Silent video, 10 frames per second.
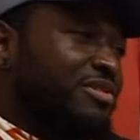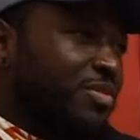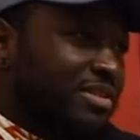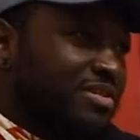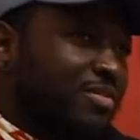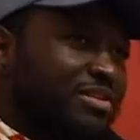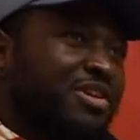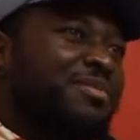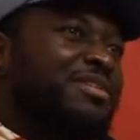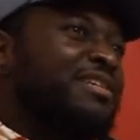the winter months
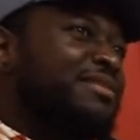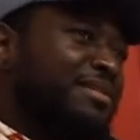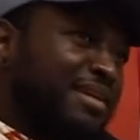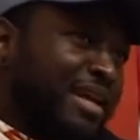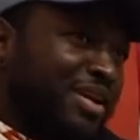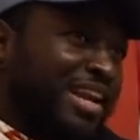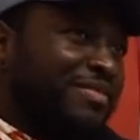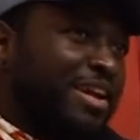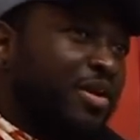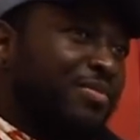comes in, I kind
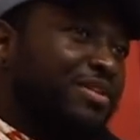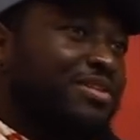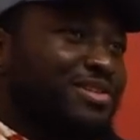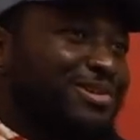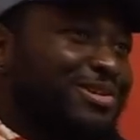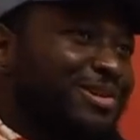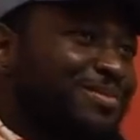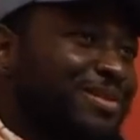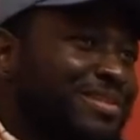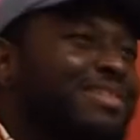of end up in the studio,
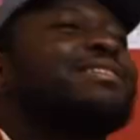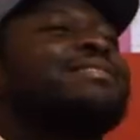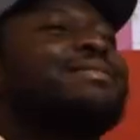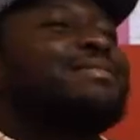basically.